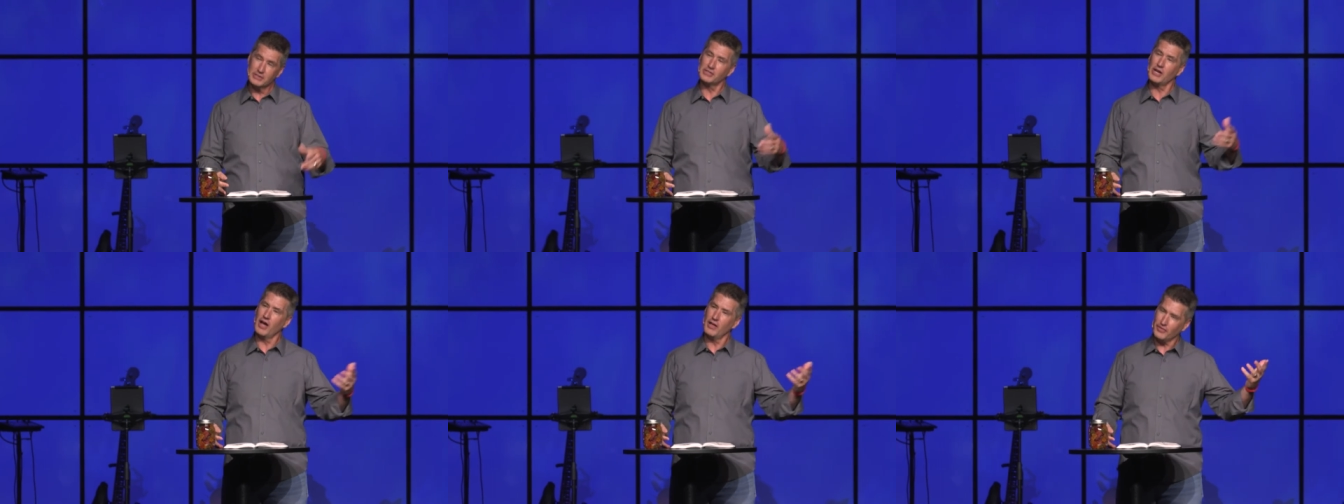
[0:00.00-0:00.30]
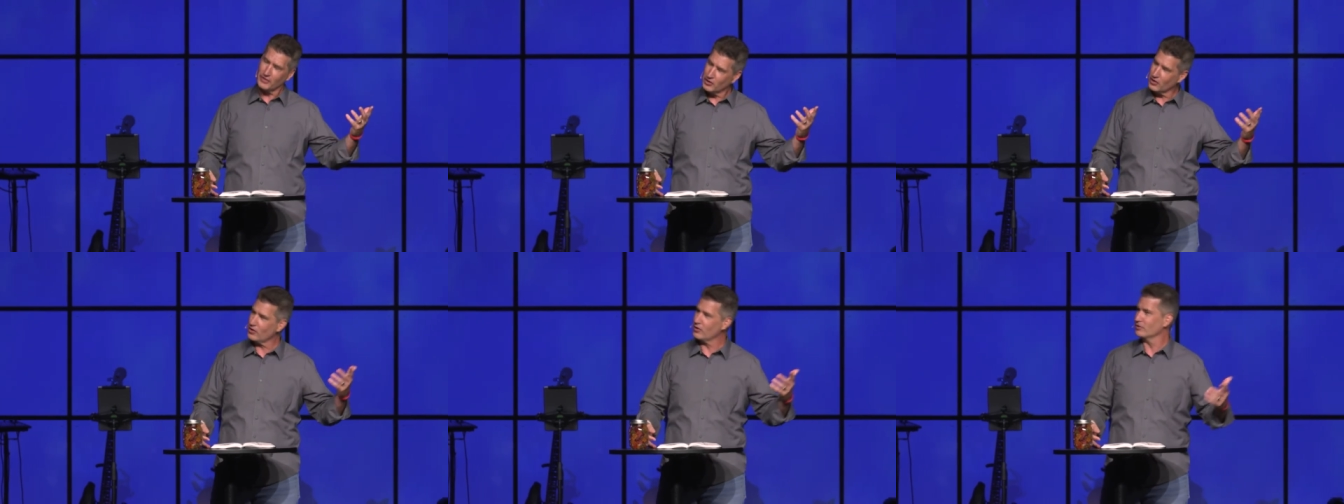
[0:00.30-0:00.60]
all
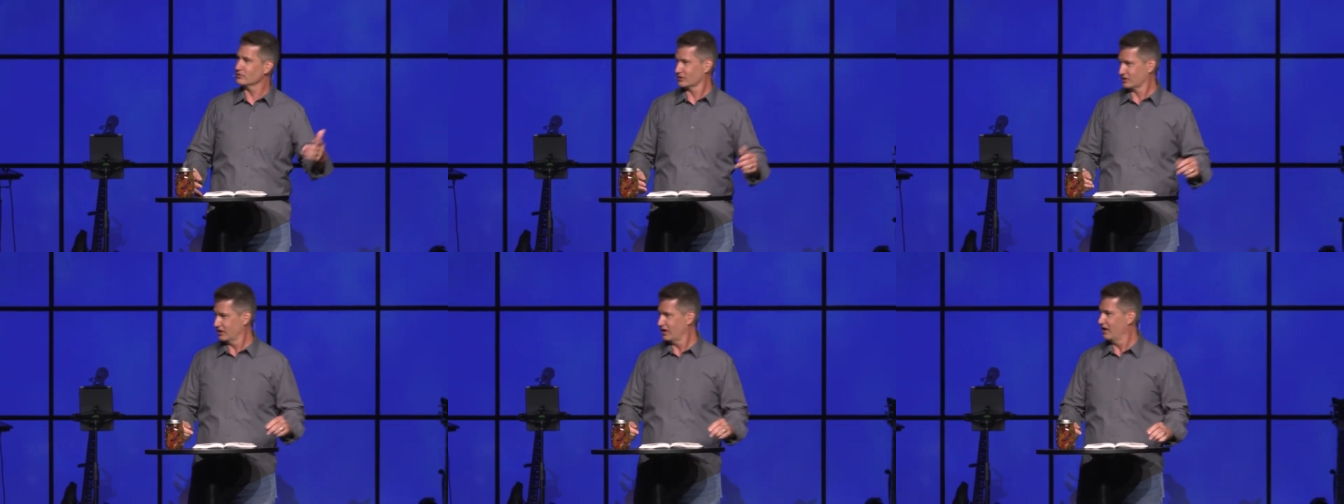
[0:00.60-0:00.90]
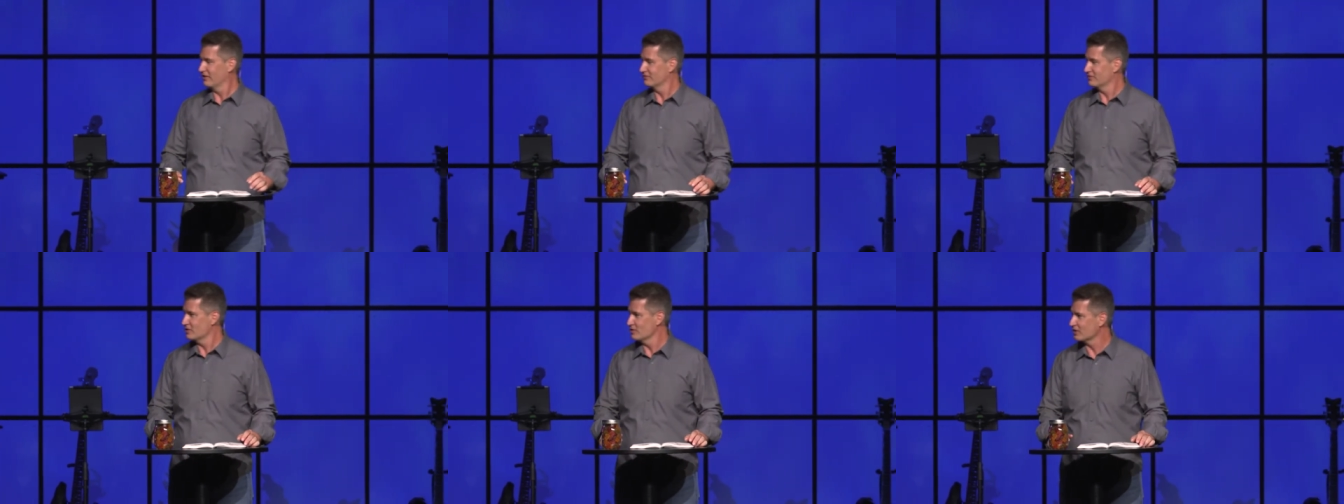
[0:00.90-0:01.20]
the girls
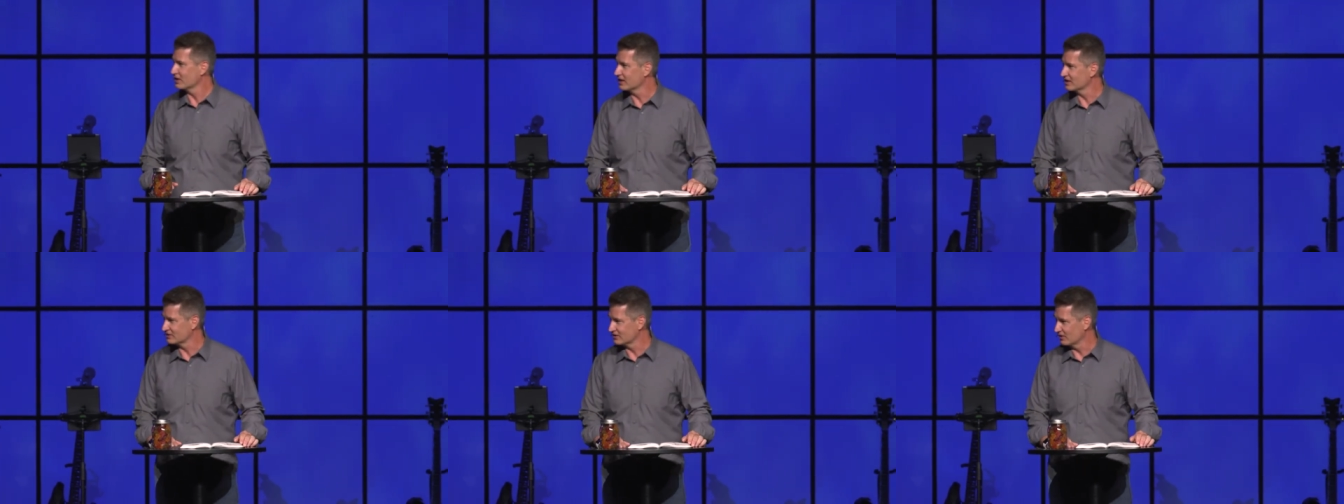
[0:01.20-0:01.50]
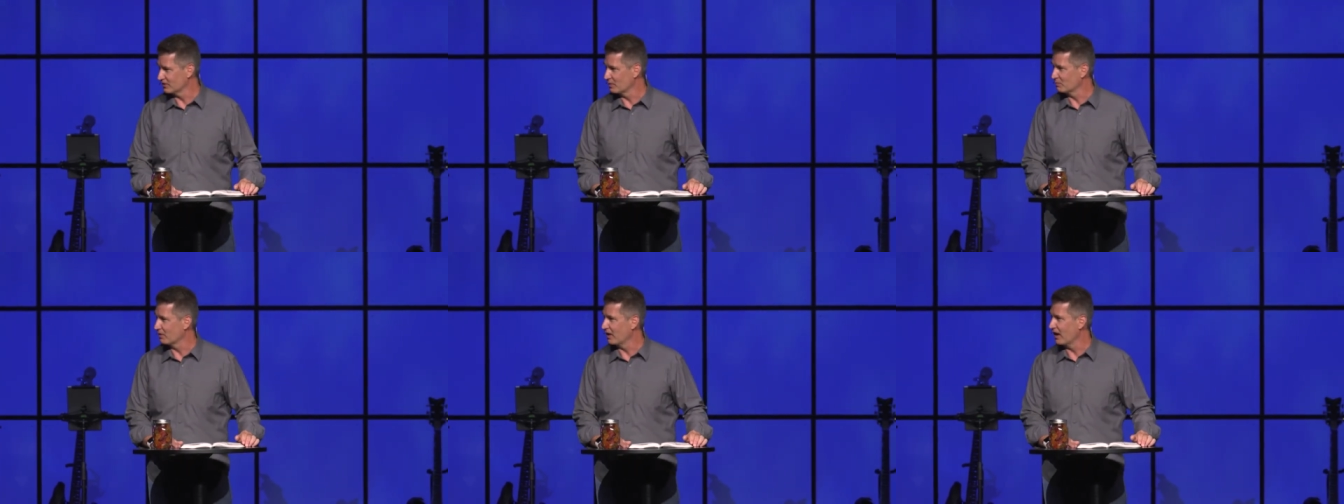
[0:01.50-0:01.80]
love New Kids
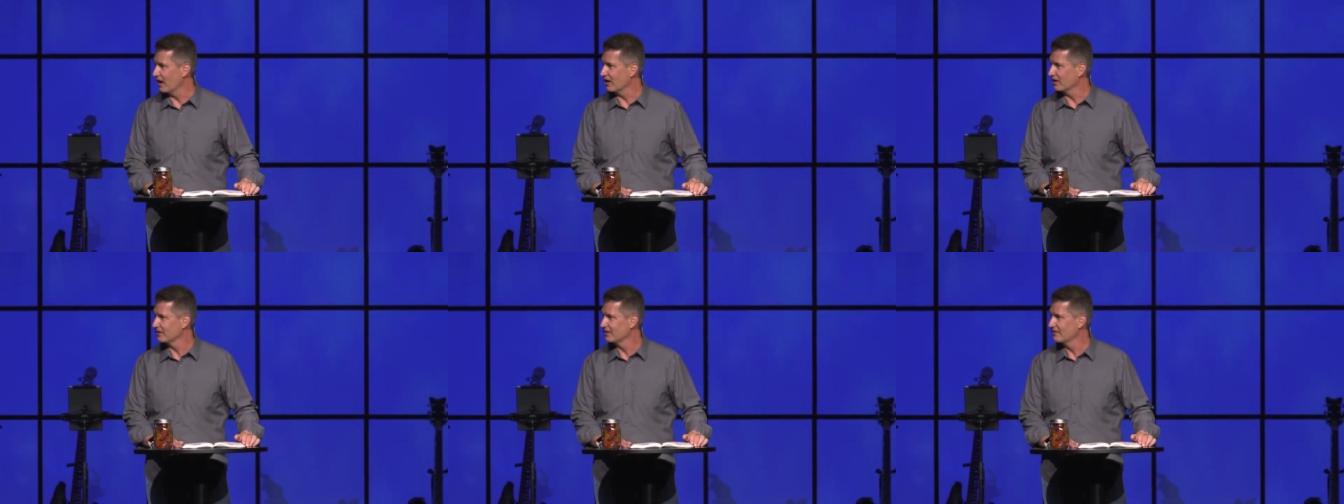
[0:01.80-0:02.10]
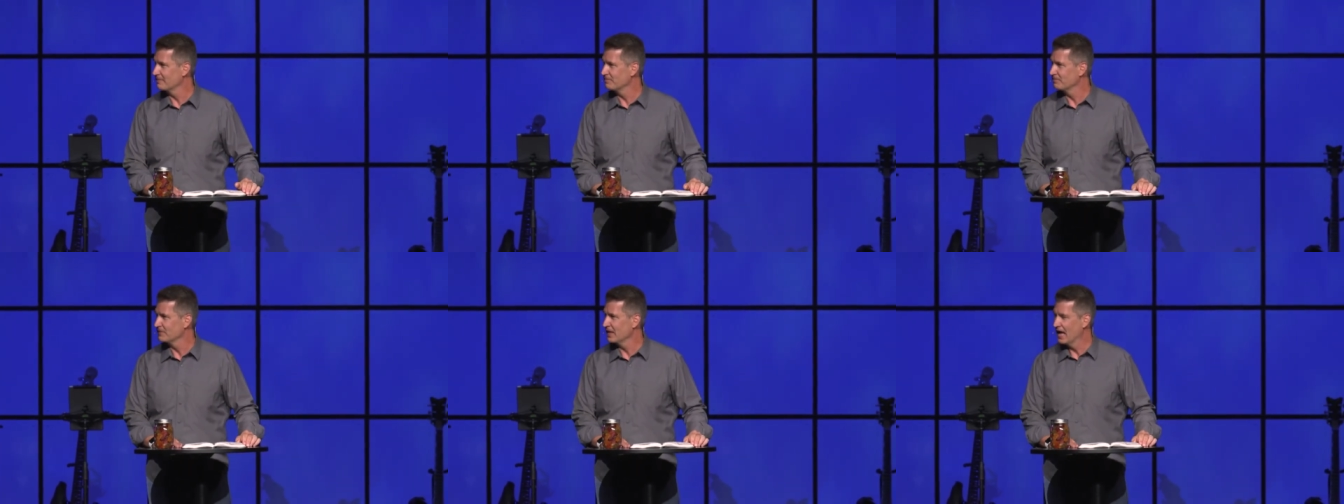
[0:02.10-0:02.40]
on the Block.
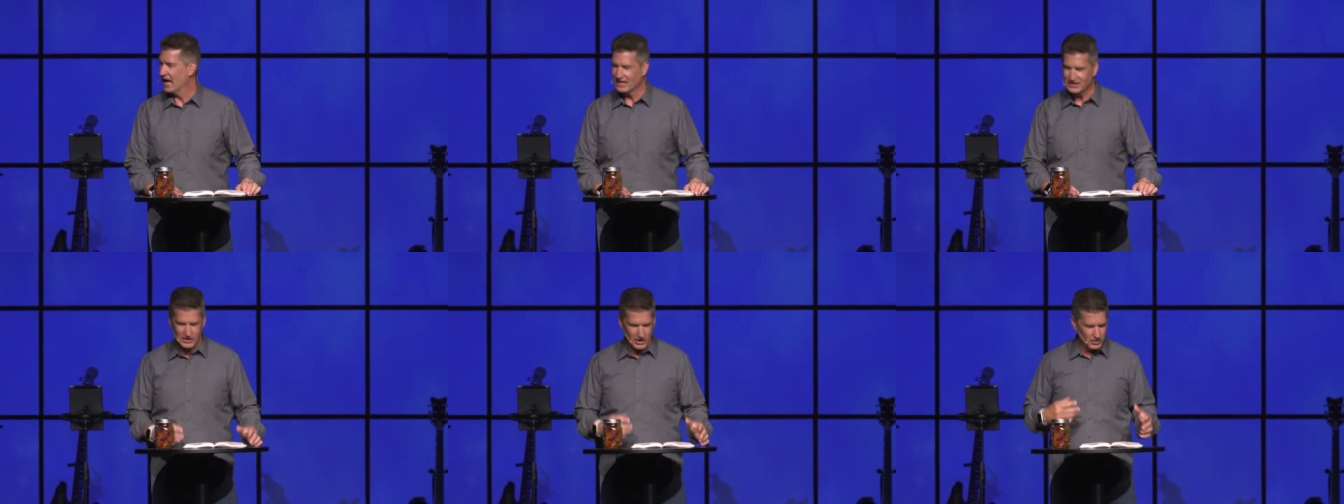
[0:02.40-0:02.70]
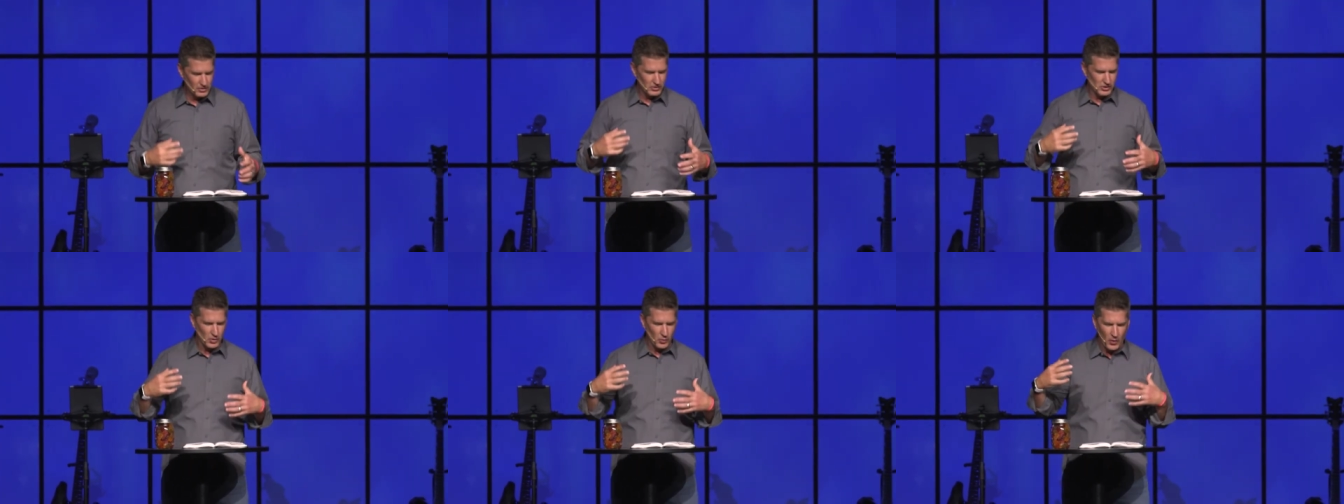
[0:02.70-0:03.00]
And so
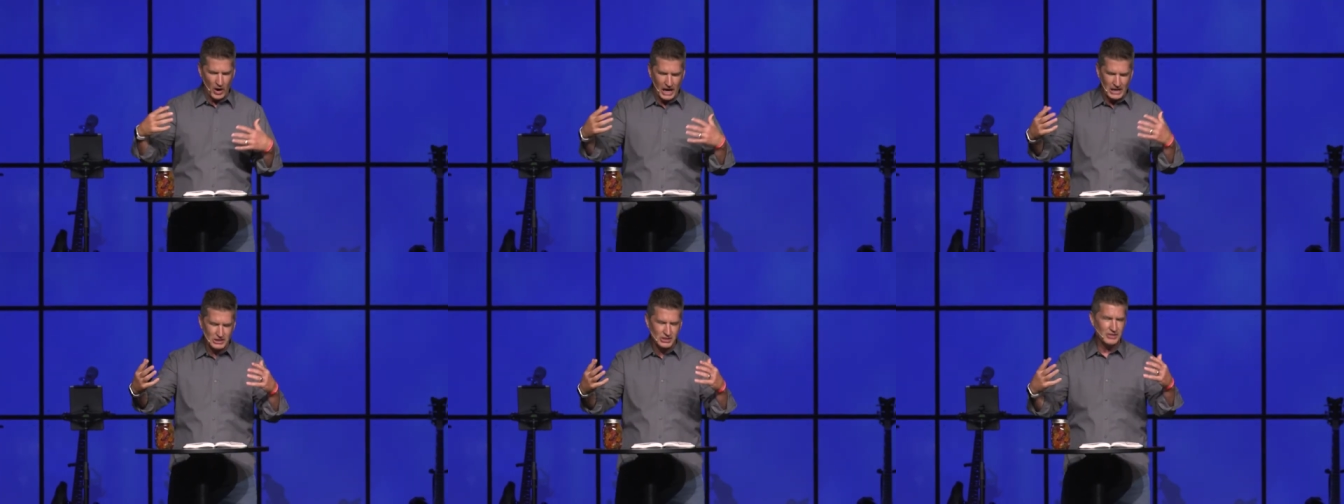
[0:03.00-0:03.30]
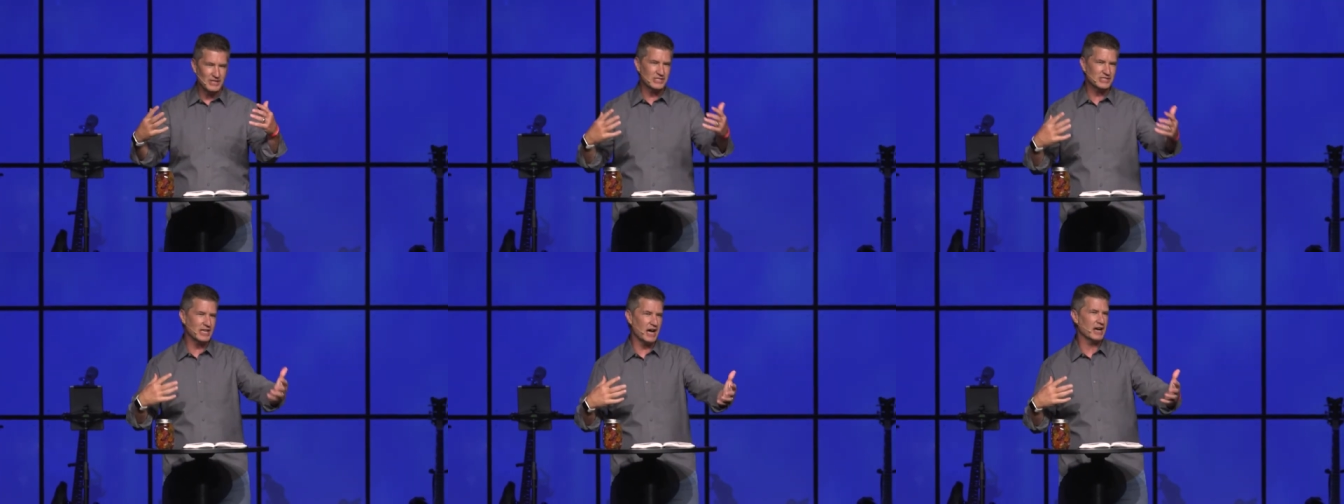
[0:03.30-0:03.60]
you're watching
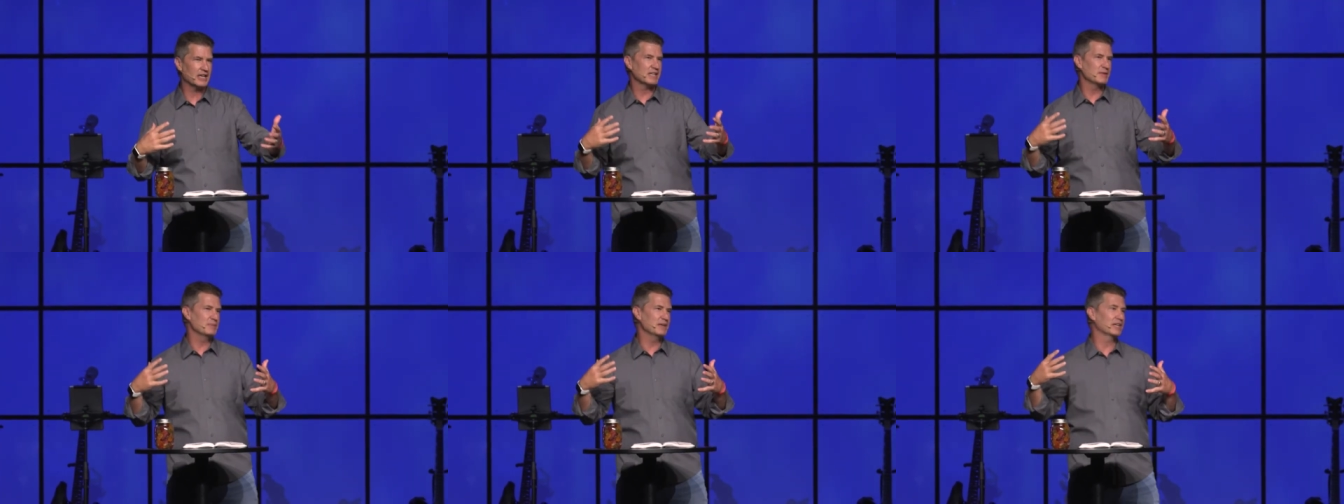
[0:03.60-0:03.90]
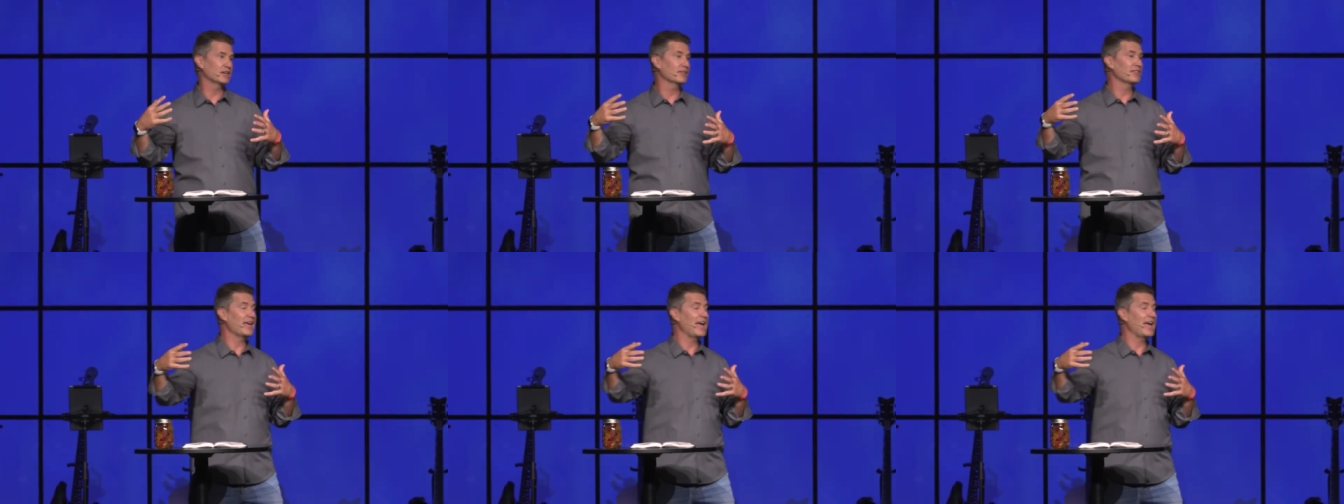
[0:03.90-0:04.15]
this documentary, and they